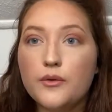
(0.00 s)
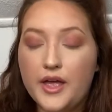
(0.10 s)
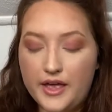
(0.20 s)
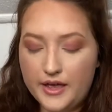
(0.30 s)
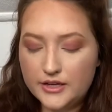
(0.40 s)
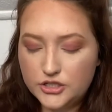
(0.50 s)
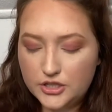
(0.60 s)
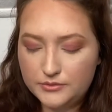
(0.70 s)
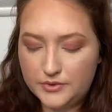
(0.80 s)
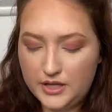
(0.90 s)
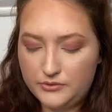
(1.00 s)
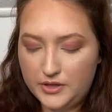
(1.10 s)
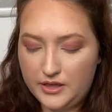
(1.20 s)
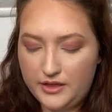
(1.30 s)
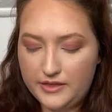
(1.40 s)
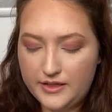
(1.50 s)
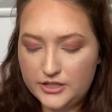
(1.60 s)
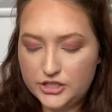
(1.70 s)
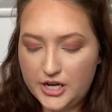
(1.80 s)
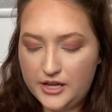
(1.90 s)
Okay, I actually really like that
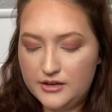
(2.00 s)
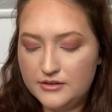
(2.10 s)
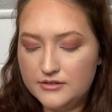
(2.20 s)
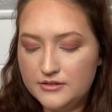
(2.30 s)
shade.